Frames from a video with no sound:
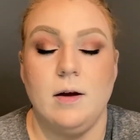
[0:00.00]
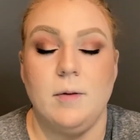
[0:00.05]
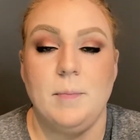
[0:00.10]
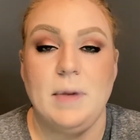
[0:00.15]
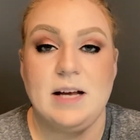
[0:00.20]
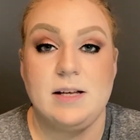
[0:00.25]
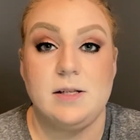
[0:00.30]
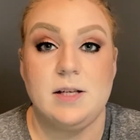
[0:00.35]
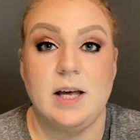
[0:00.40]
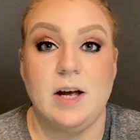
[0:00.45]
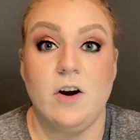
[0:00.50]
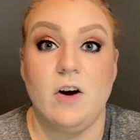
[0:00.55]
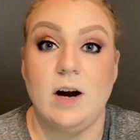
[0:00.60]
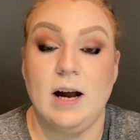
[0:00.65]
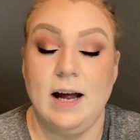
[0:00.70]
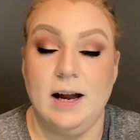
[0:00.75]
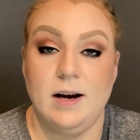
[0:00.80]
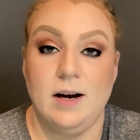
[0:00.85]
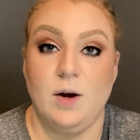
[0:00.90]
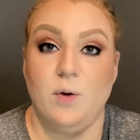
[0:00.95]
mascara
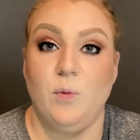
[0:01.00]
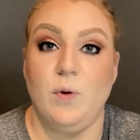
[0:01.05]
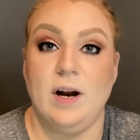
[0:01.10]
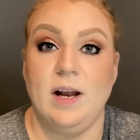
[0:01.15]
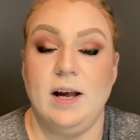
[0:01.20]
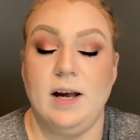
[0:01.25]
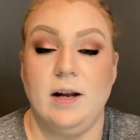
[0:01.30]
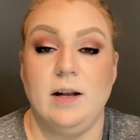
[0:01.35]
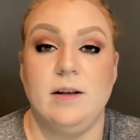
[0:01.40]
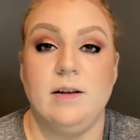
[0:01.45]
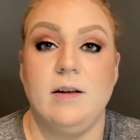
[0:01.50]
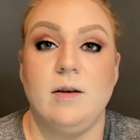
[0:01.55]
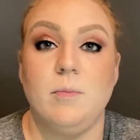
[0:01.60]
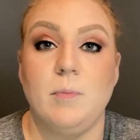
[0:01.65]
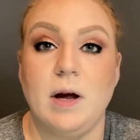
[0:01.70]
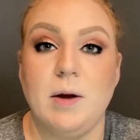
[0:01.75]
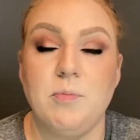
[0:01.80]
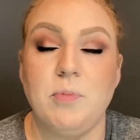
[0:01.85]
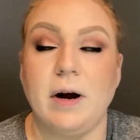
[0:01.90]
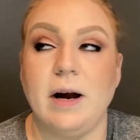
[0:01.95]
and I went ahead and did
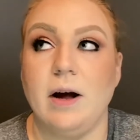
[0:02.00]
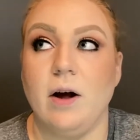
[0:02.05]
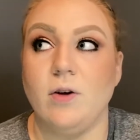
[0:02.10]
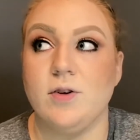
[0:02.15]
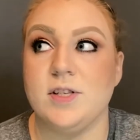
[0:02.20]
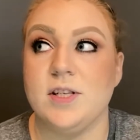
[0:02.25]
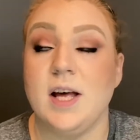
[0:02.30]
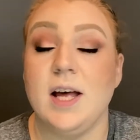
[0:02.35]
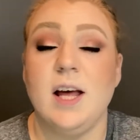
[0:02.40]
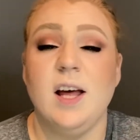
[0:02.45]
my brows.